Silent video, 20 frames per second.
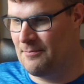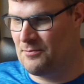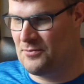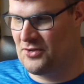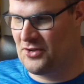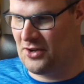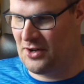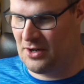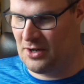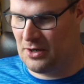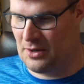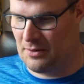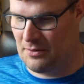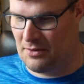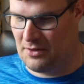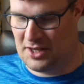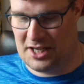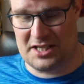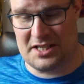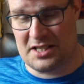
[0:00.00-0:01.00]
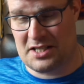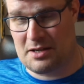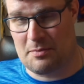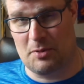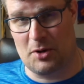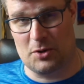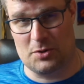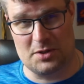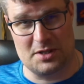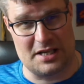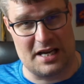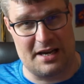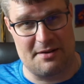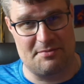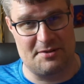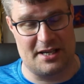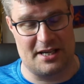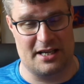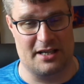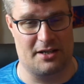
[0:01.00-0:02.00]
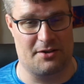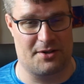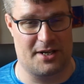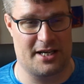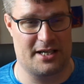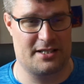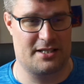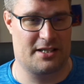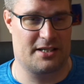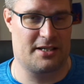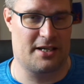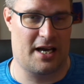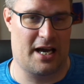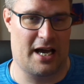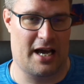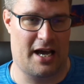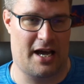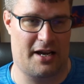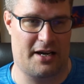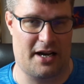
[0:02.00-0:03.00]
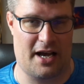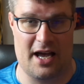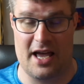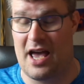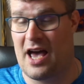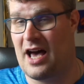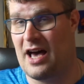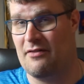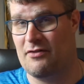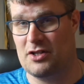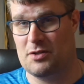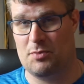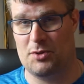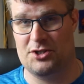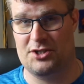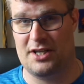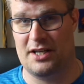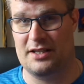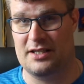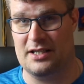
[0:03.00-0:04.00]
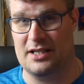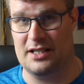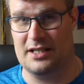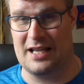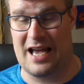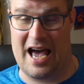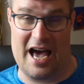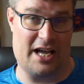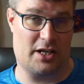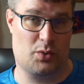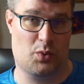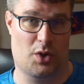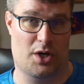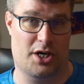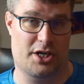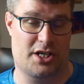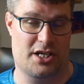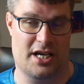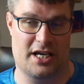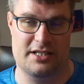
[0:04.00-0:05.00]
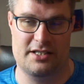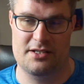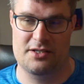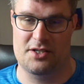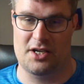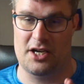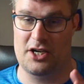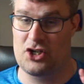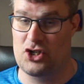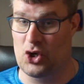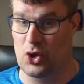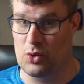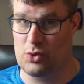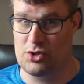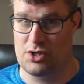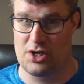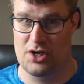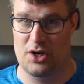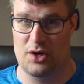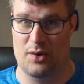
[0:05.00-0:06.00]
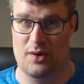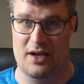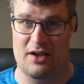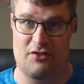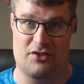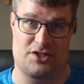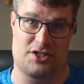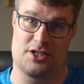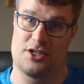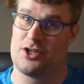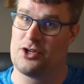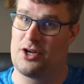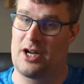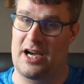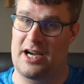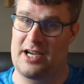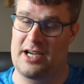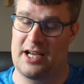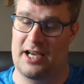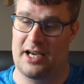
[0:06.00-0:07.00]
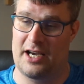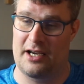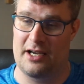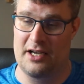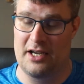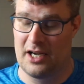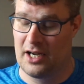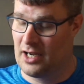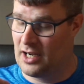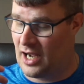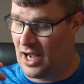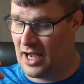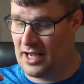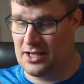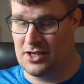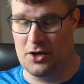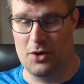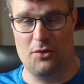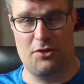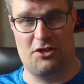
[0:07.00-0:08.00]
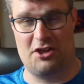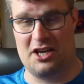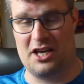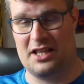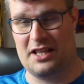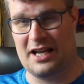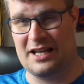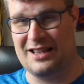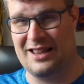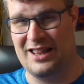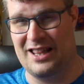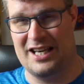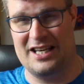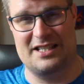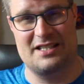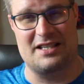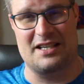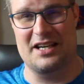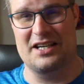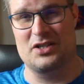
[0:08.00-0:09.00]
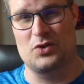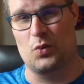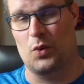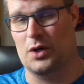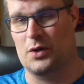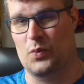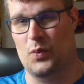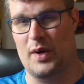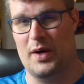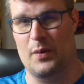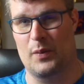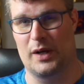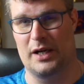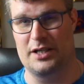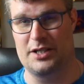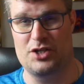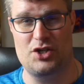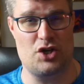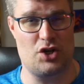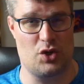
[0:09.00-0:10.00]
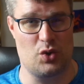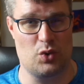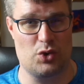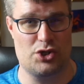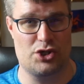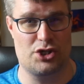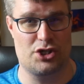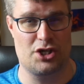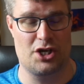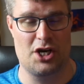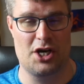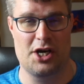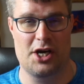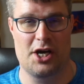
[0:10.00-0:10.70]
So this is a prototype that I created and I haven't presented it at work yet. So I don't know if it's a good idea. I don't think that this is what we will use,